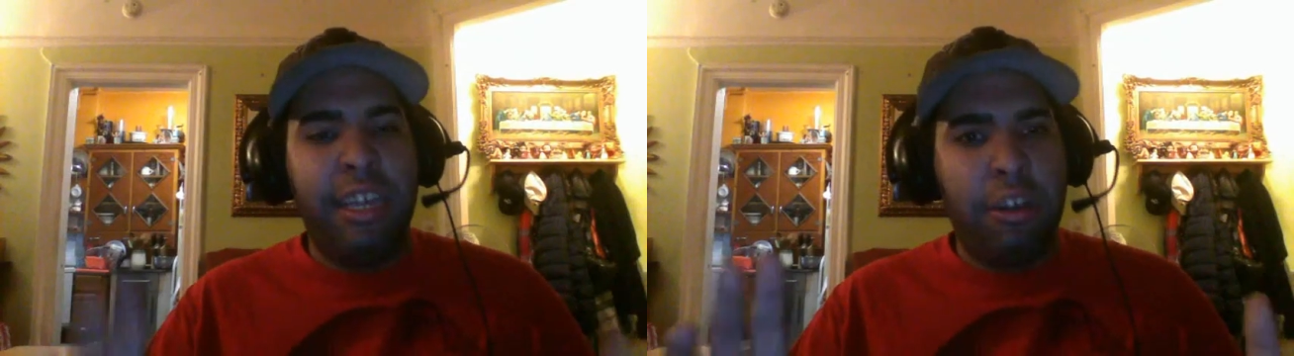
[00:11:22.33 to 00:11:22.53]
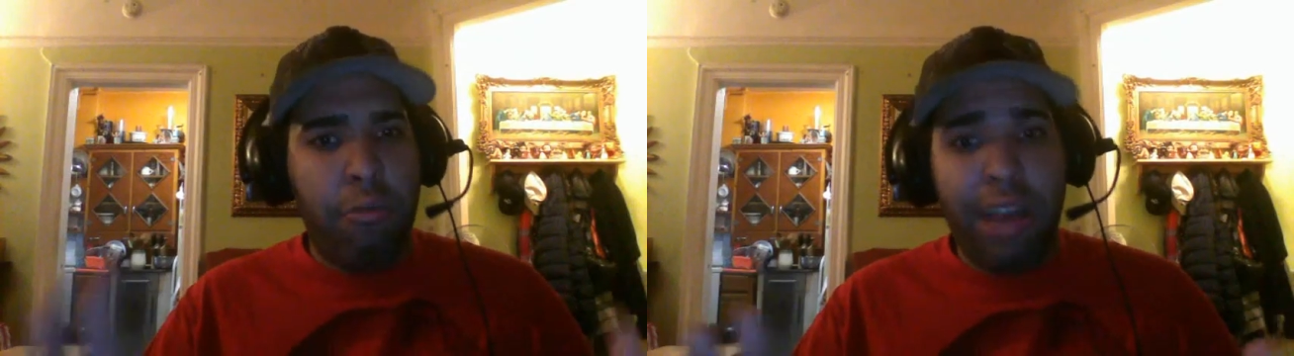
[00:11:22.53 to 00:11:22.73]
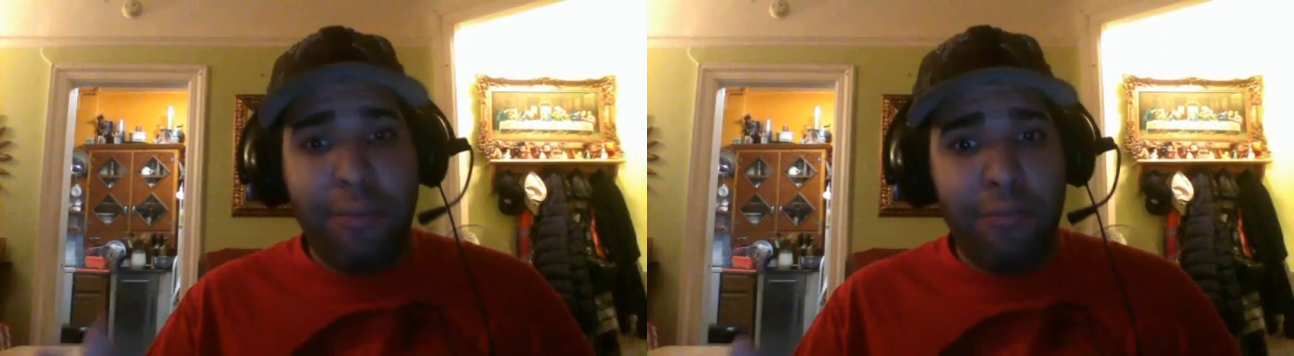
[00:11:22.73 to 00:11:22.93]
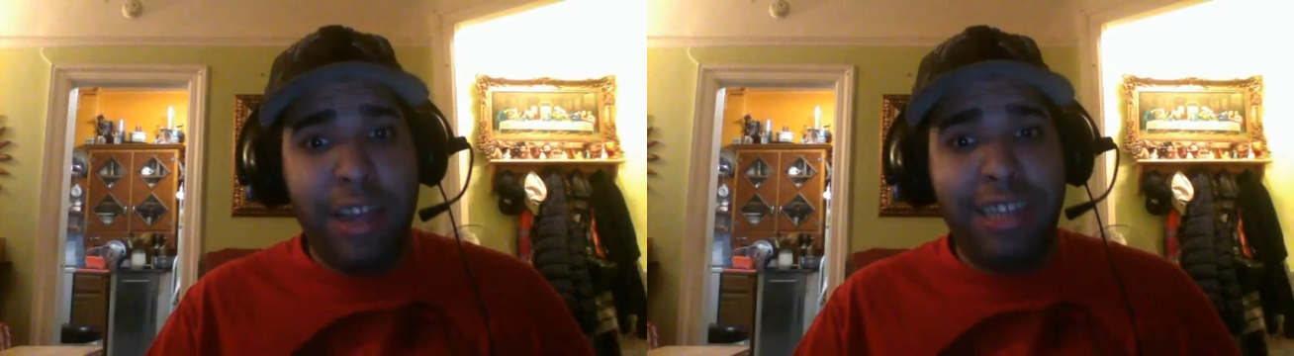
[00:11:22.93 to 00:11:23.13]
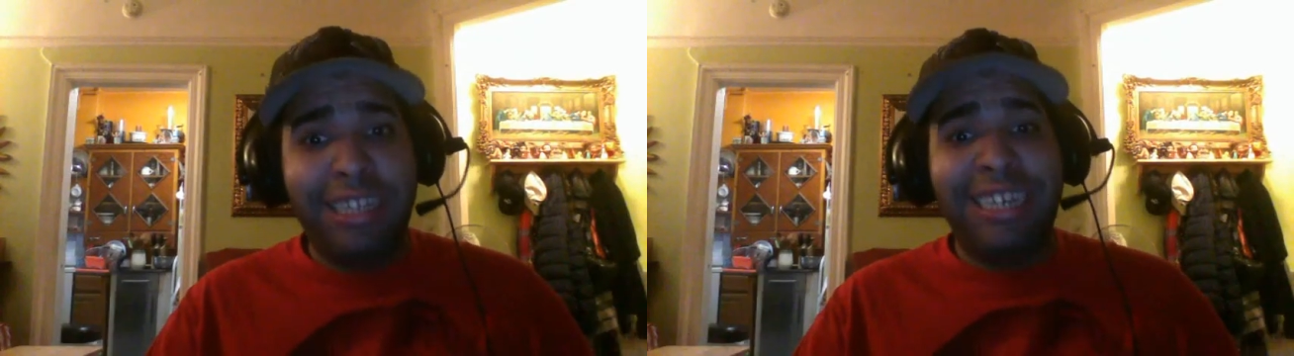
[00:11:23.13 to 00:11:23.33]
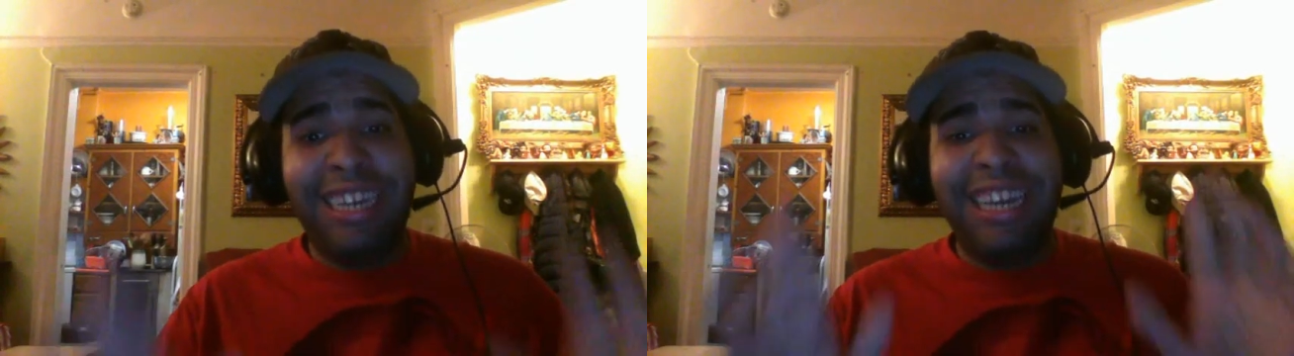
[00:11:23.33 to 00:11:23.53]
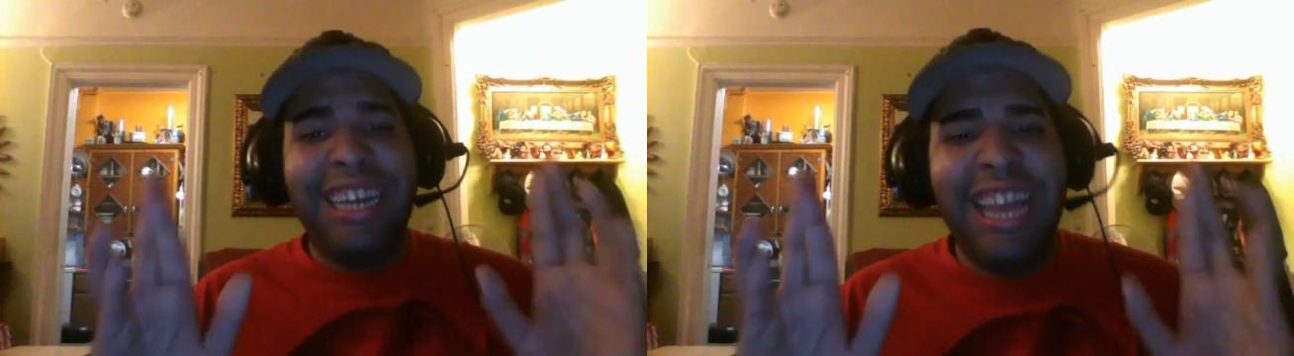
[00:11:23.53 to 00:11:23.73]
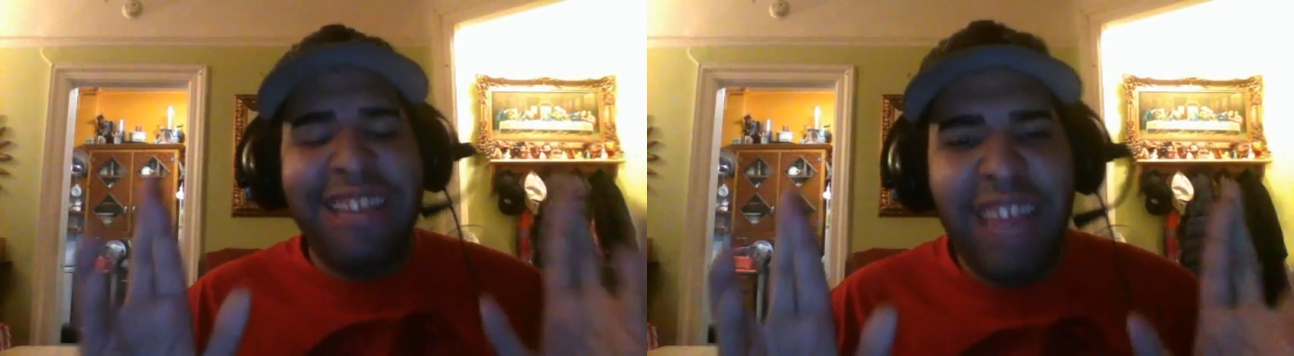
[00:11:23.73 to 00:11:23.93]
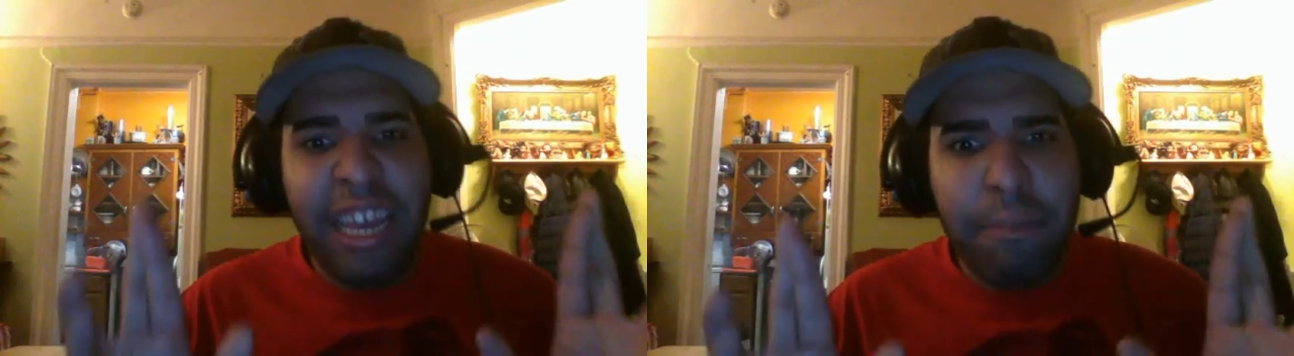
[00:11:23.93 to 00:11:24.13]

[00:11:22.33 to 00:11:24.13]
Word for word: quite frankly, he is a